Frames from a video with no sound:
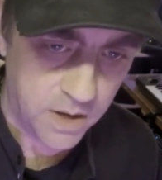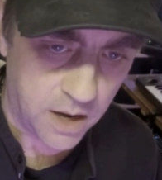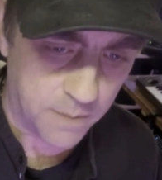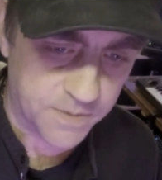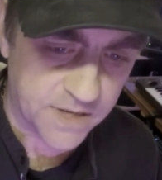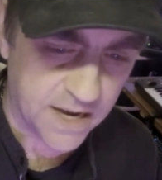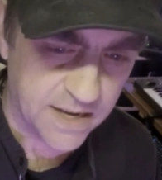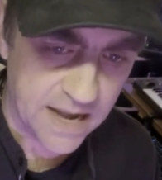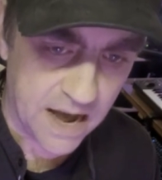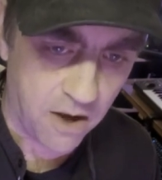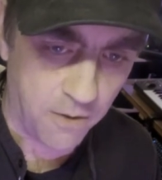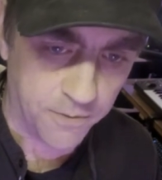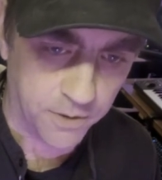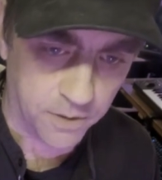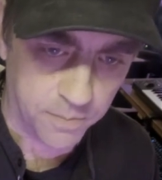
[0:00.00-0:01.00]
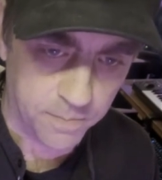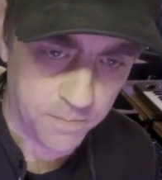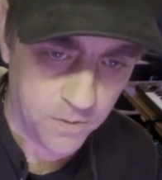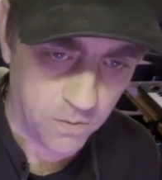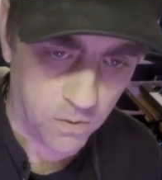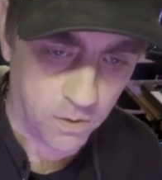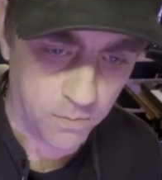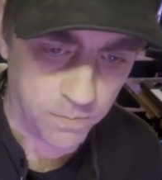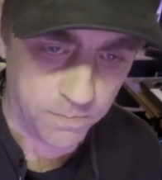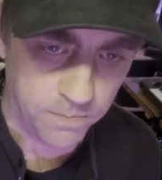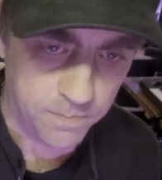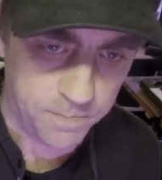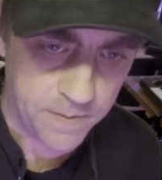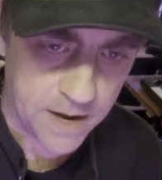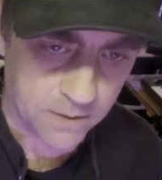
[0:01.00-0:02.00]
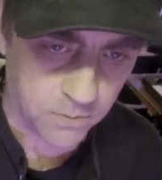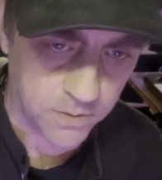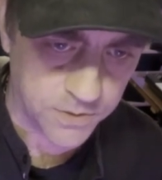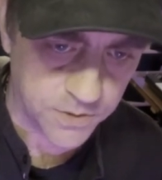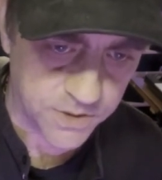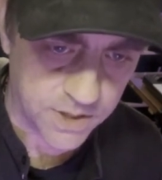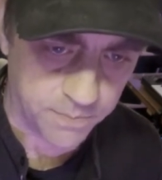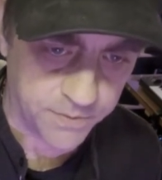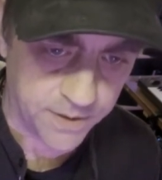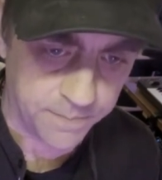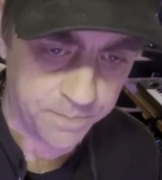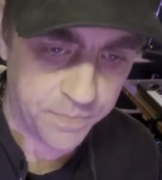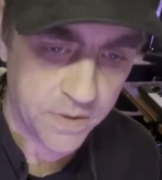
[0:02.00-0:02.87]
upside down or backwards or something.